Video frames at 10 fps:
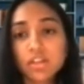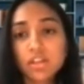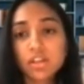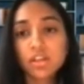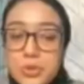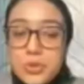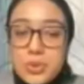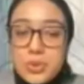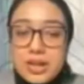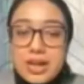For
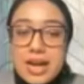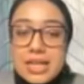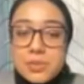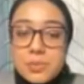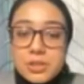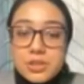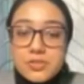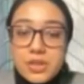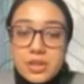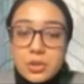sure. As
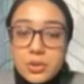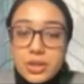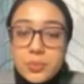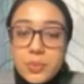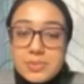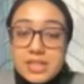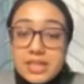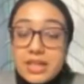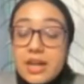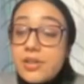observed on the Lawyer-ed
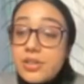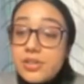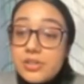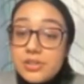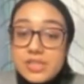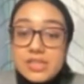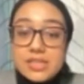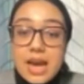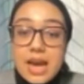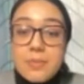website under the Services
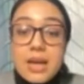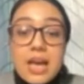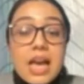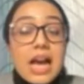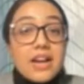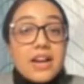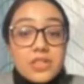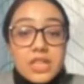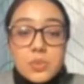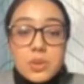tab,
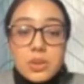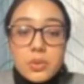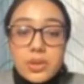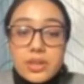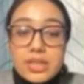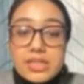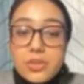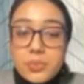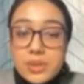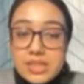Advertise with Lawyer-ed is a
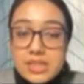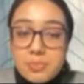three step